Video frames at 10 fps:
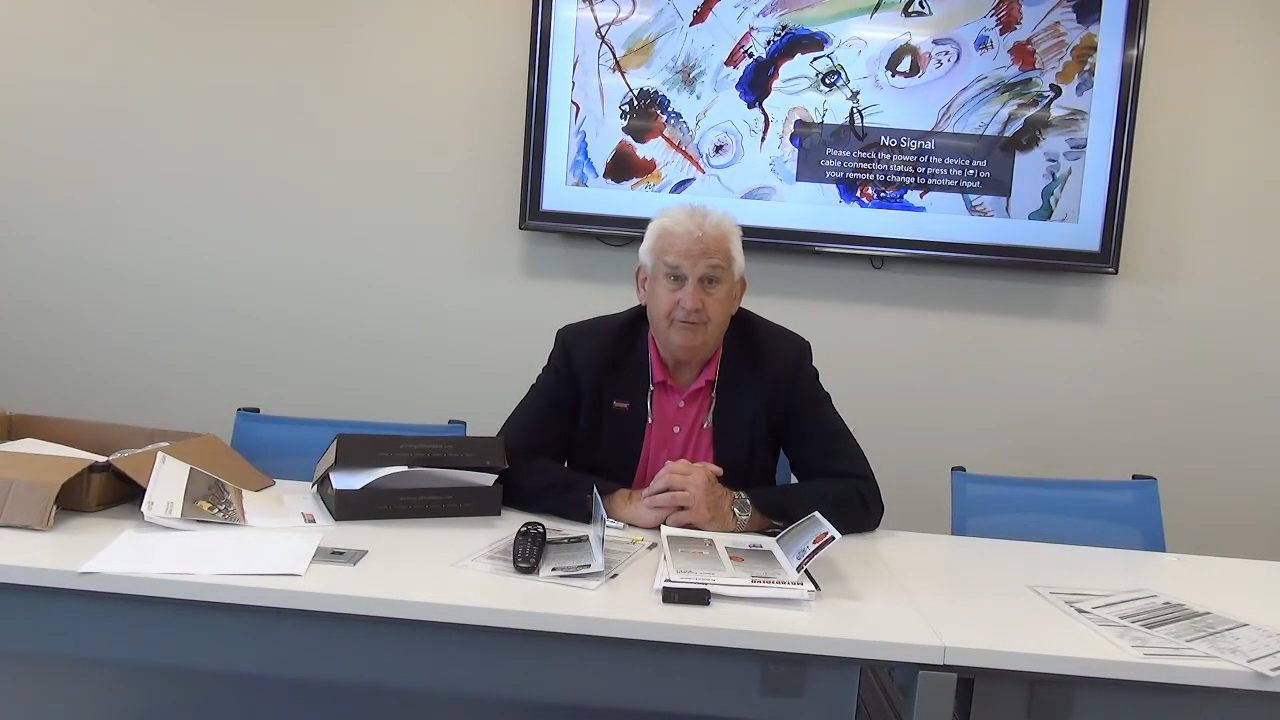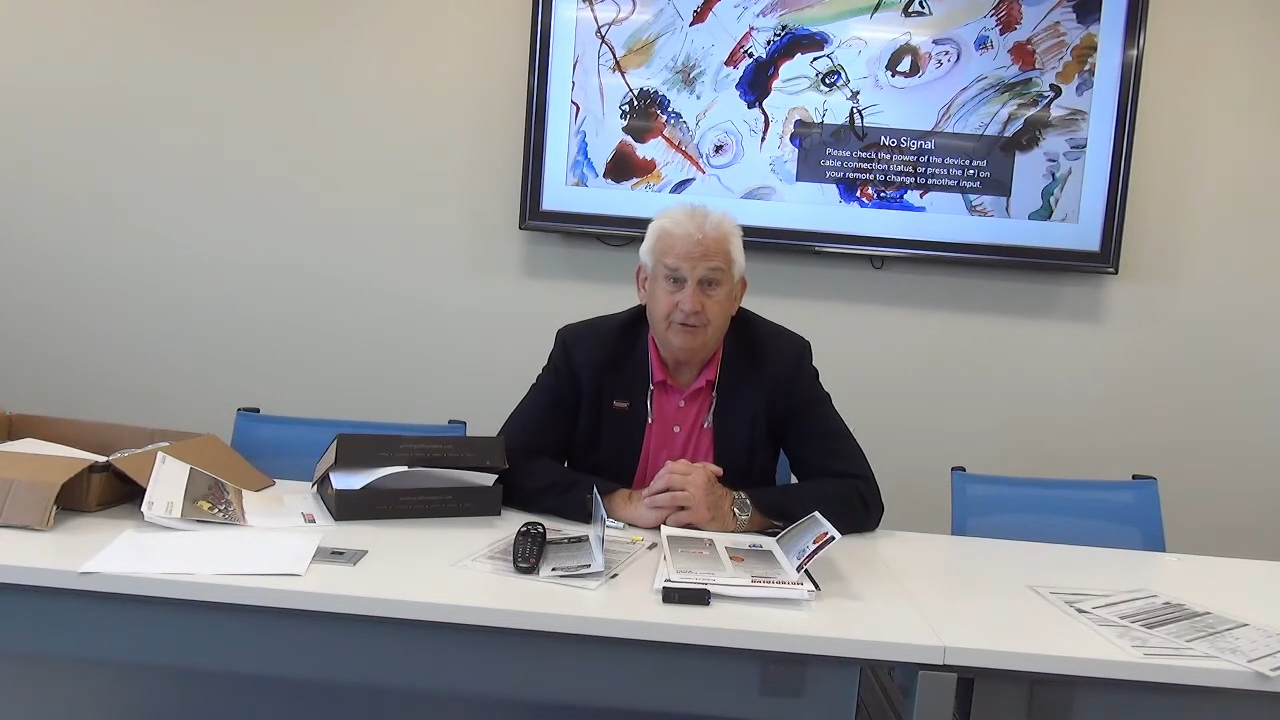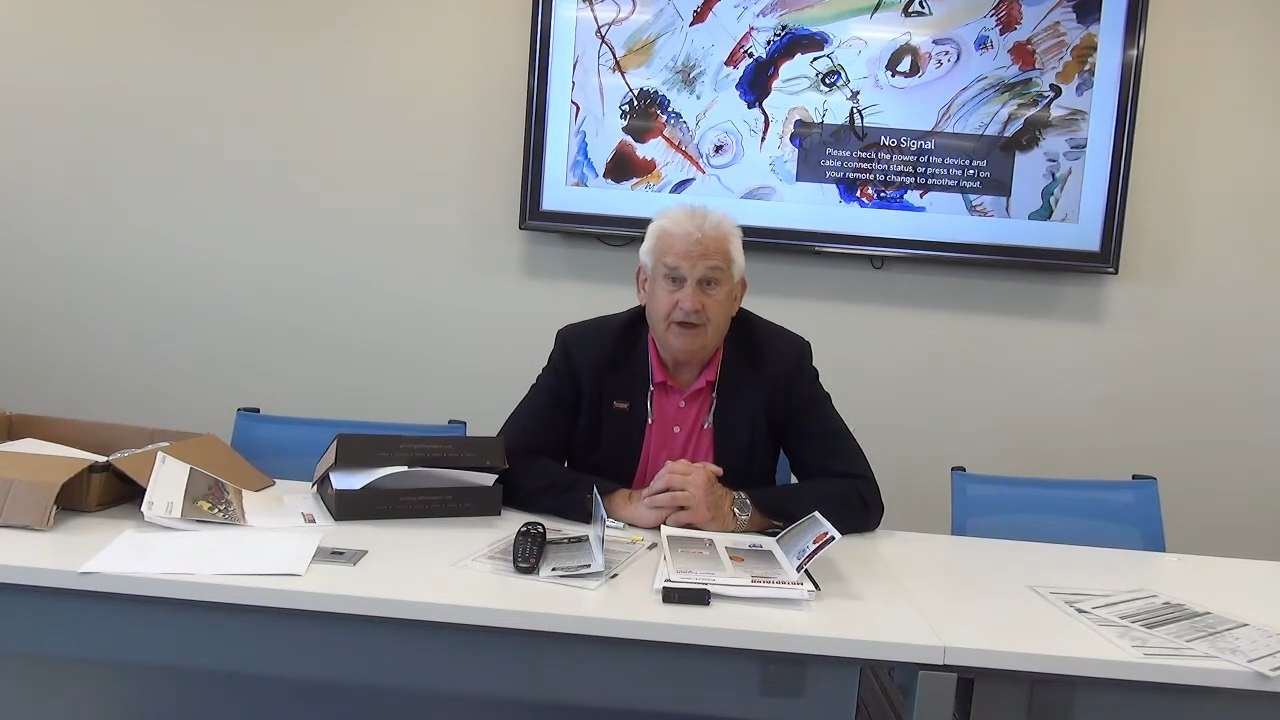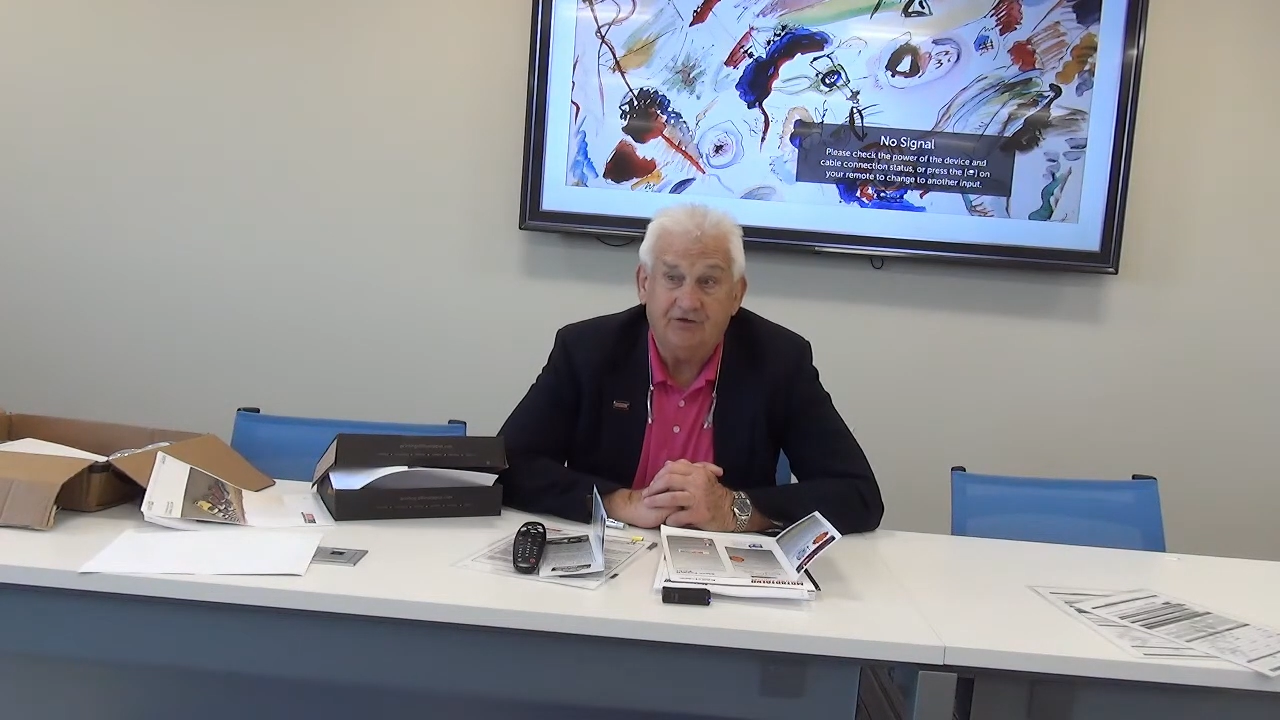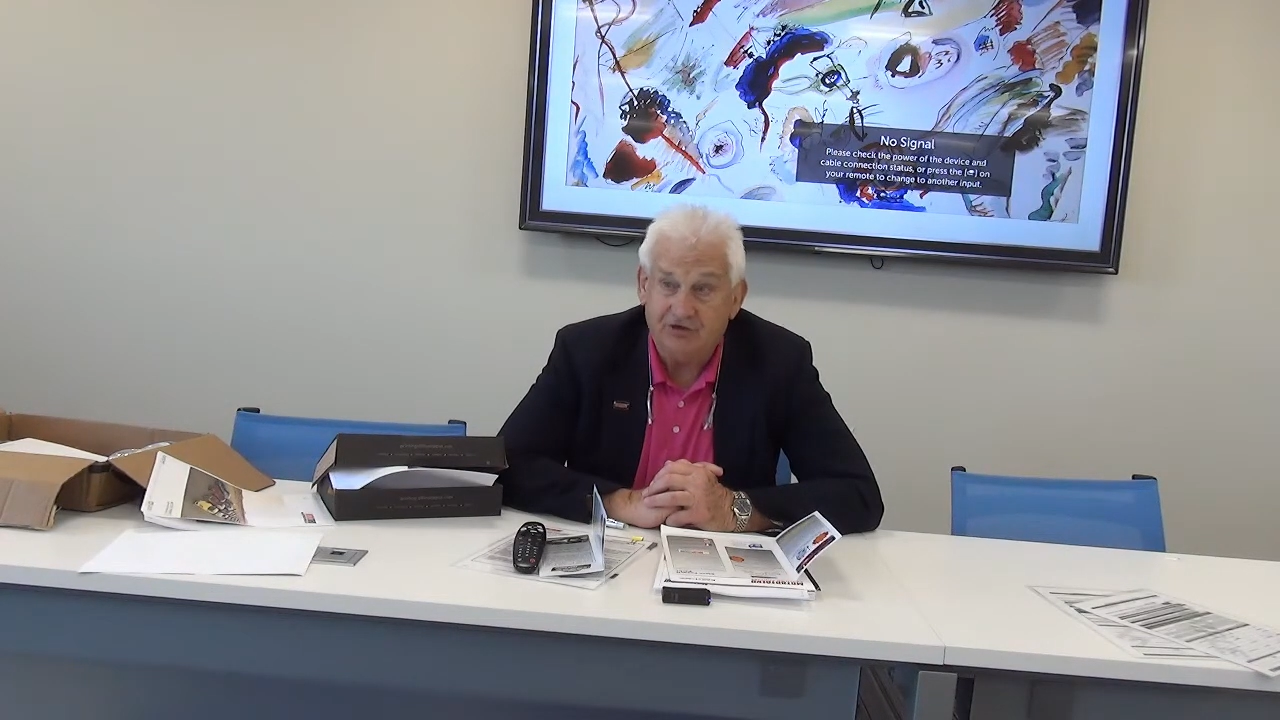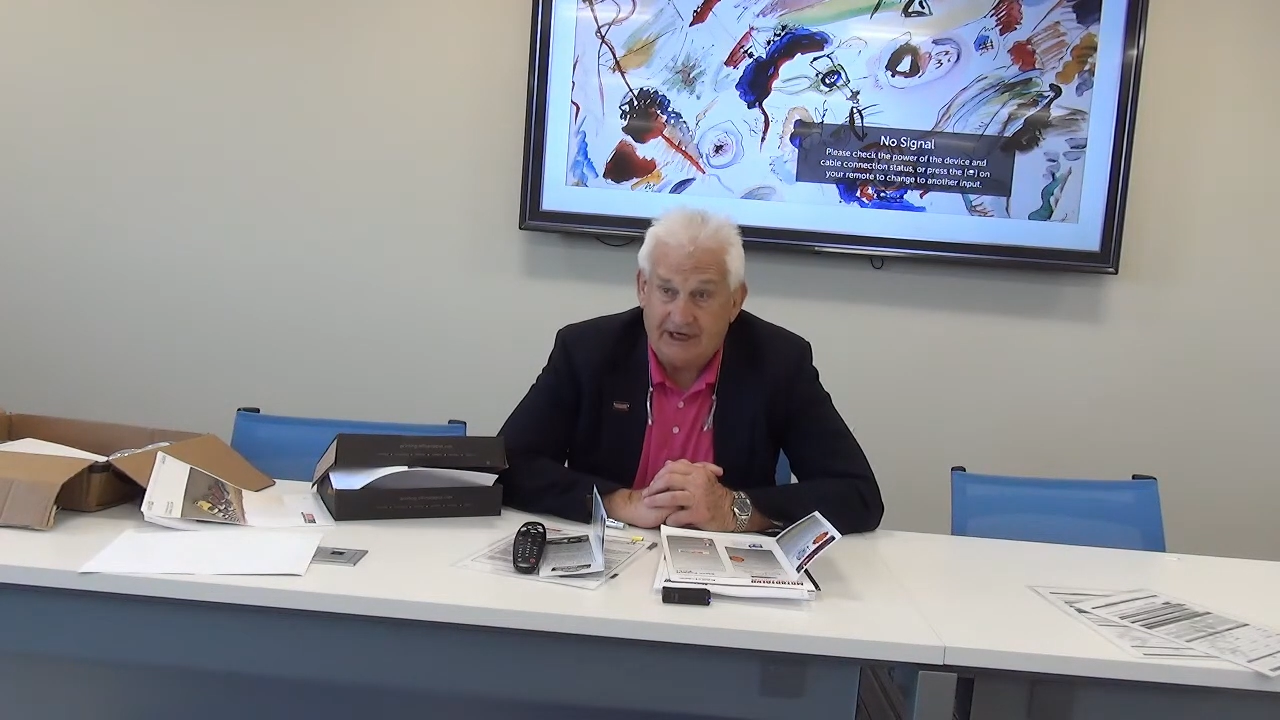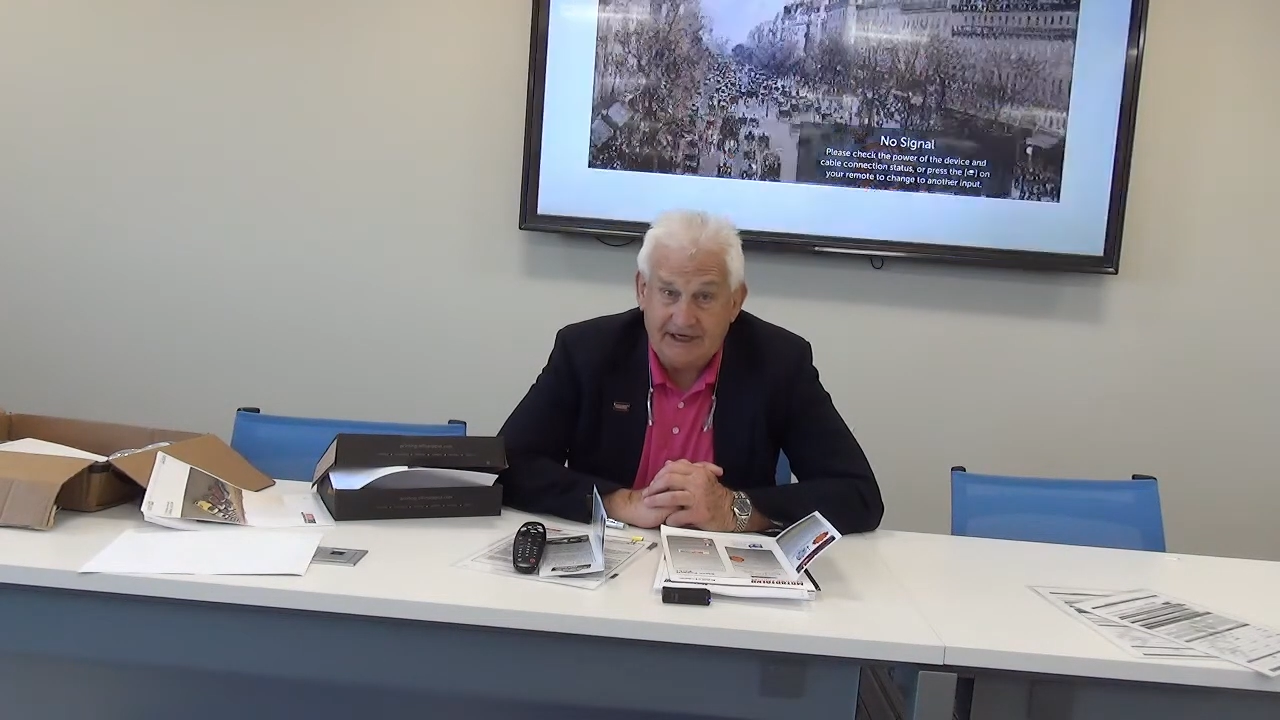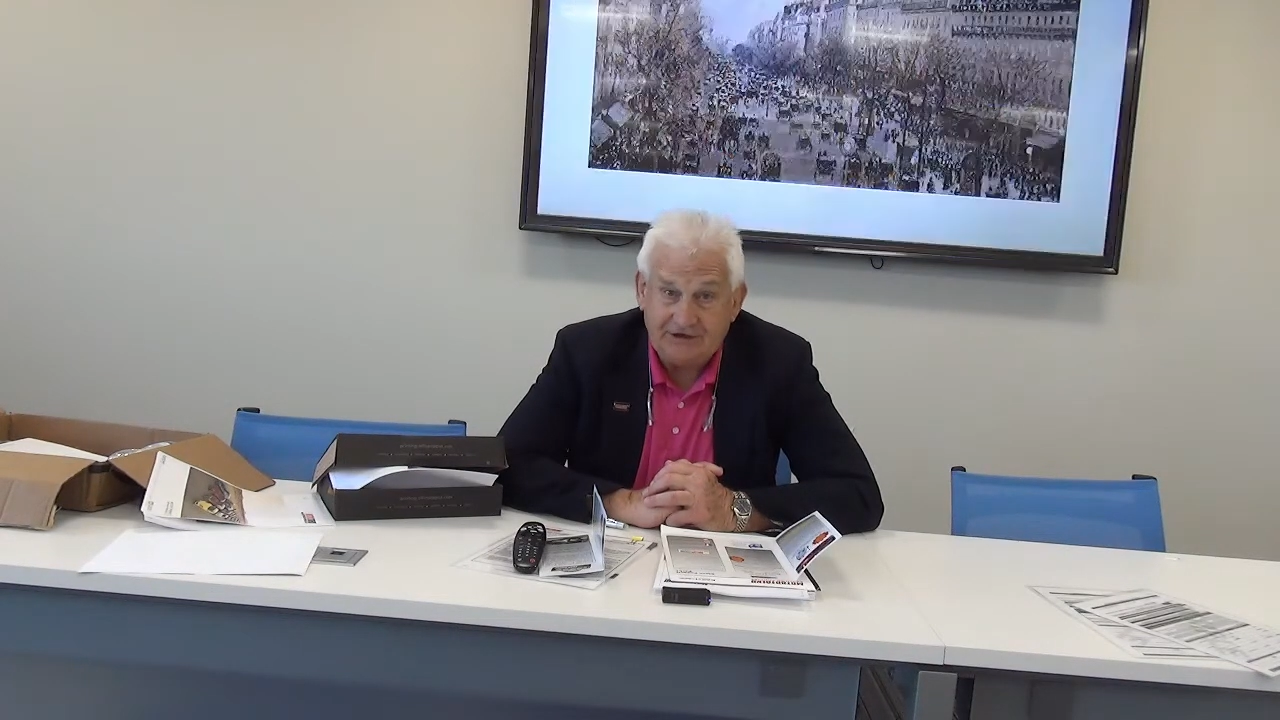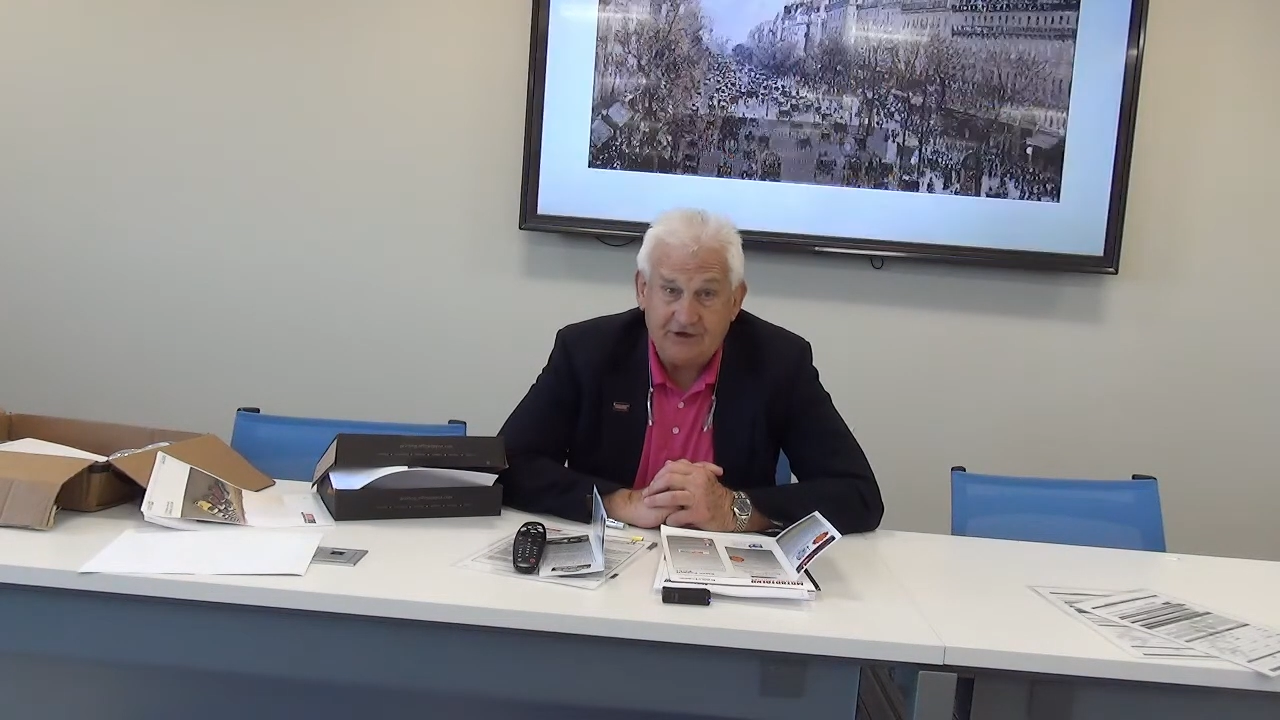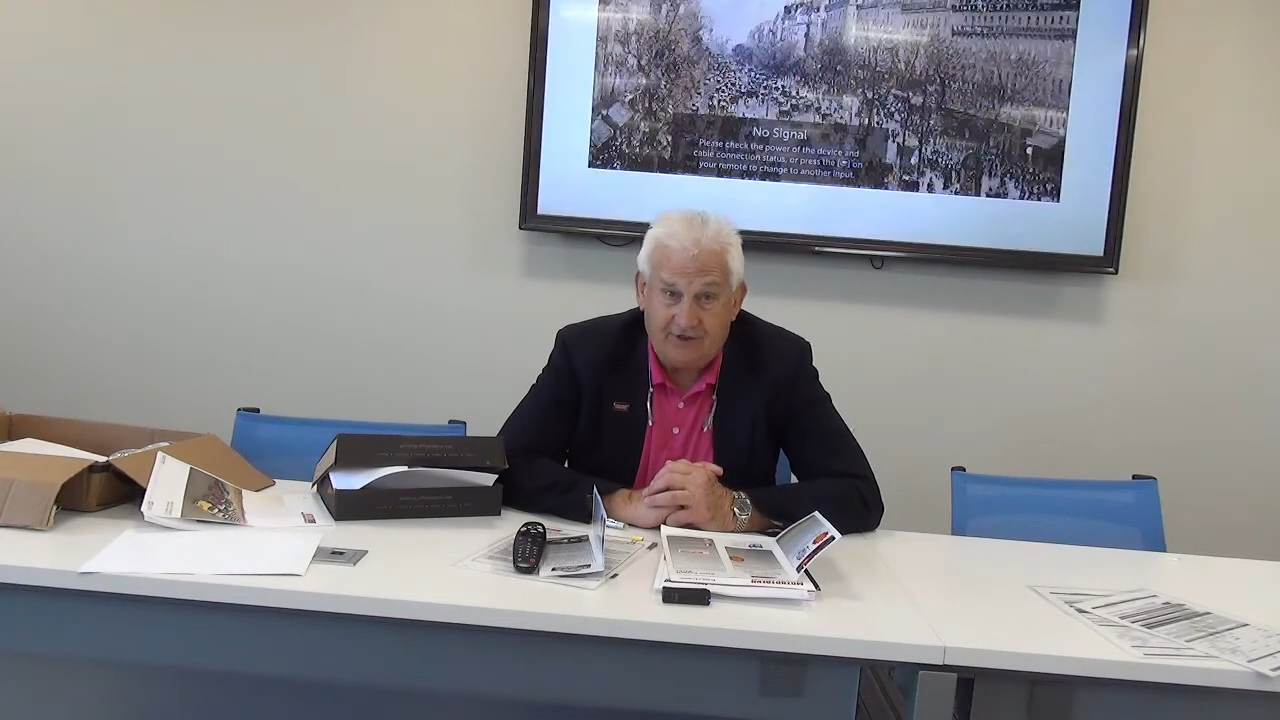exchanged